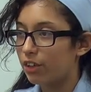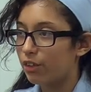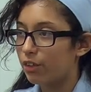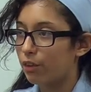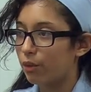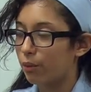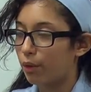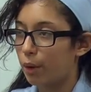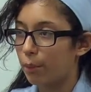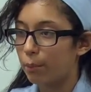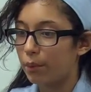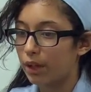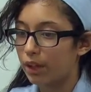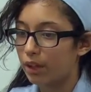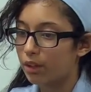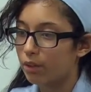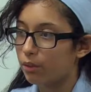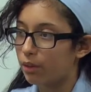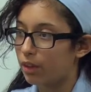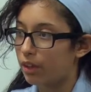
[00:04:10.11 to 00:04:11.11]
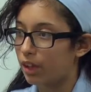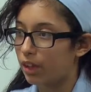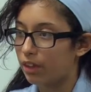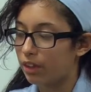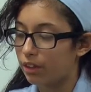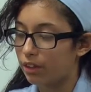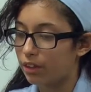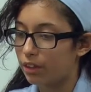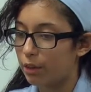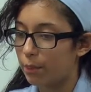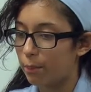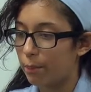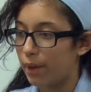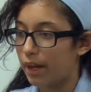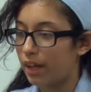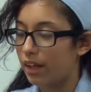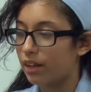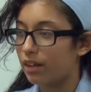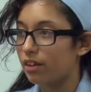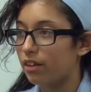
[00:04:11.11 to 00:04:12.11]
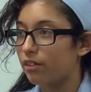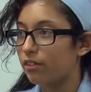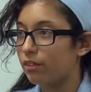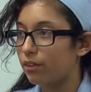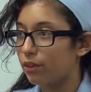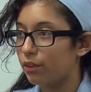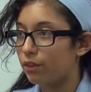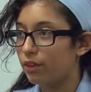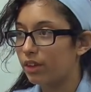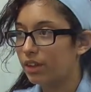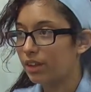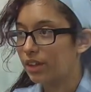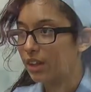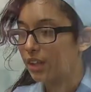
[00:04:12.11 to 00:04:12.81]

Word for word: to one place to another to make the food.